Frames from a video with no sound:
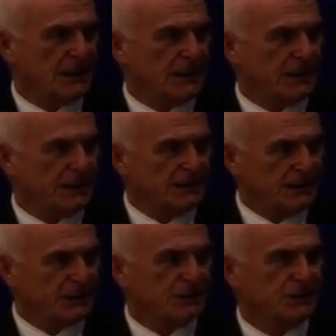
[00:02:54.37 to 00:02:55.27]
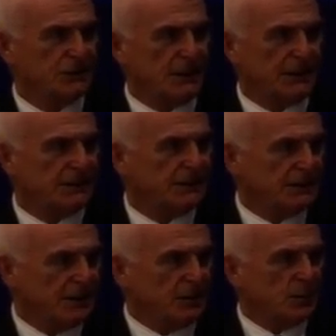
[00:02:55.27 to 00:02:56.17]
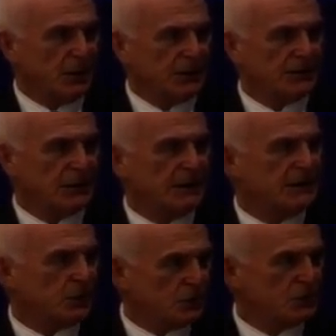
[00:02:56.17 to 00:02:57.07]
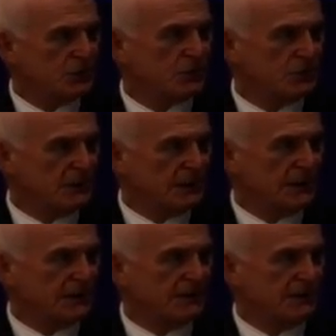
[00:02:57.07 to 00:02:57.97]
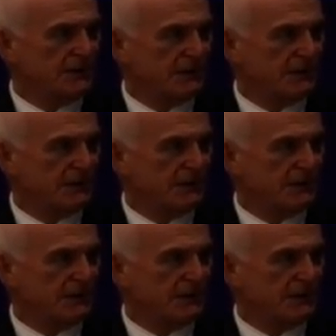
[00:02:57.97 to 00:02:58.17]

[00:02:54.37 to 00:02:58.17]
In addition to that, Pakistan has also the later